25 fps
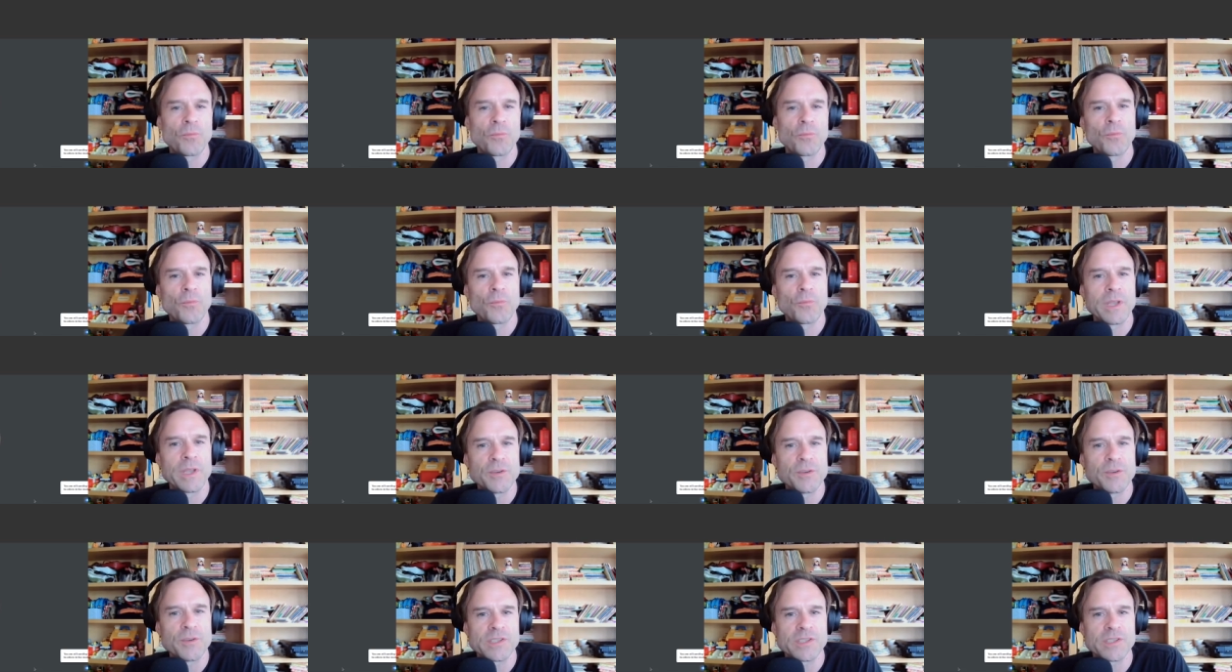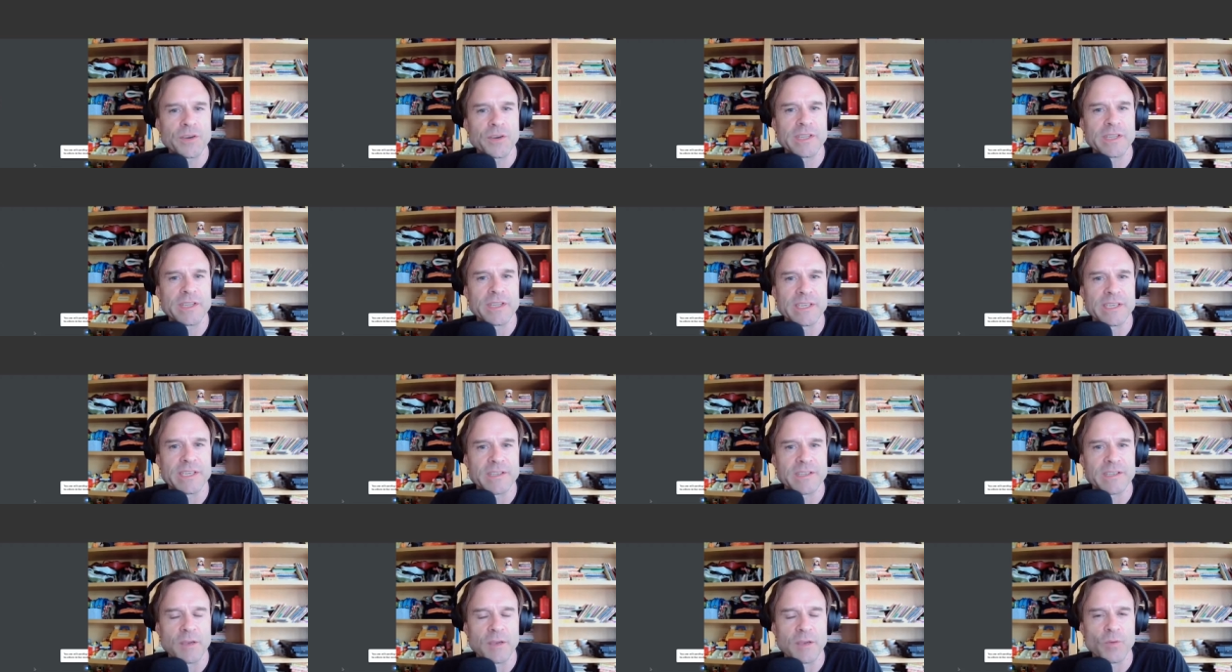when you started
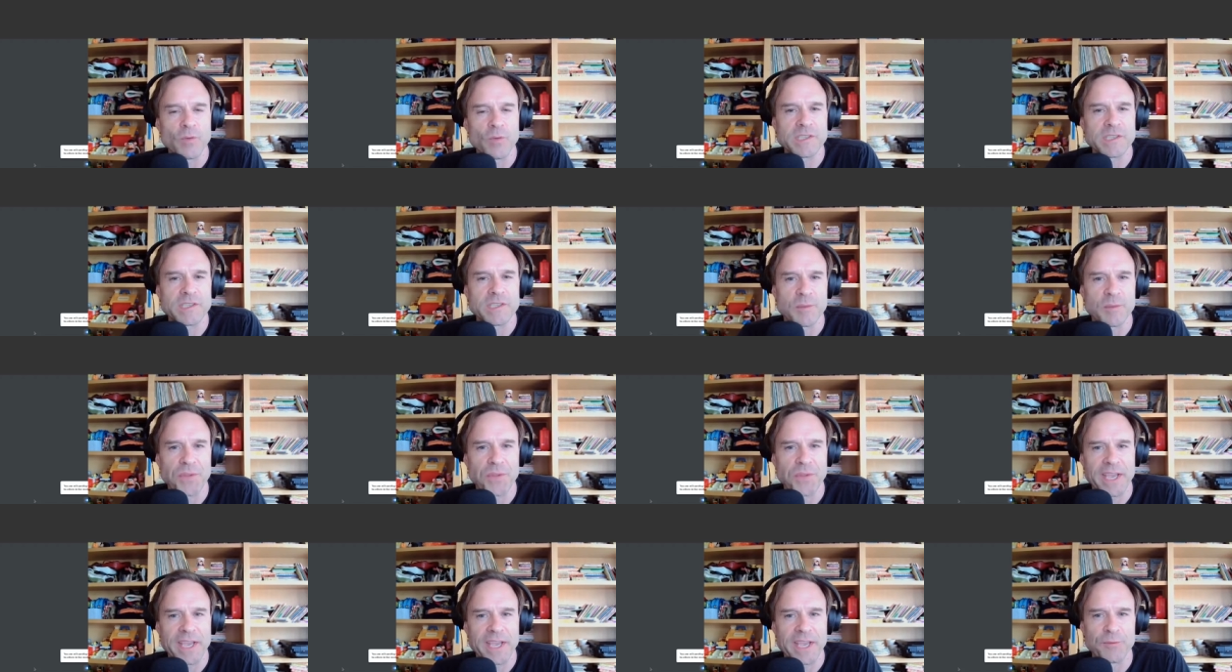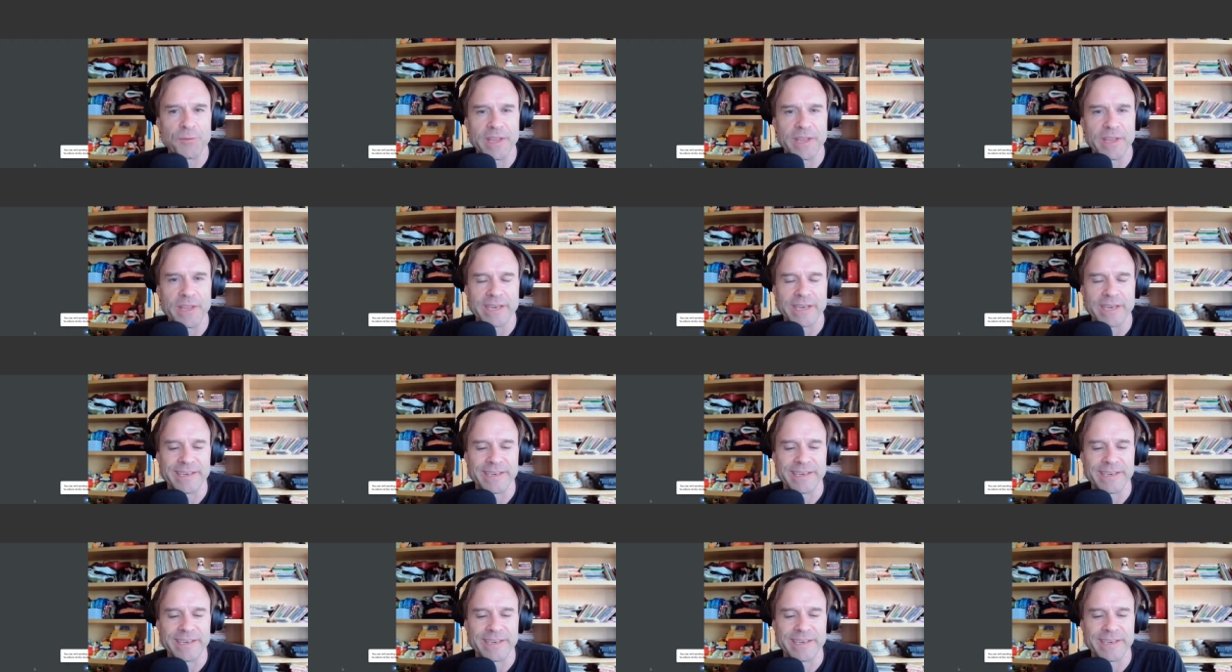this, like, what's the plan with it?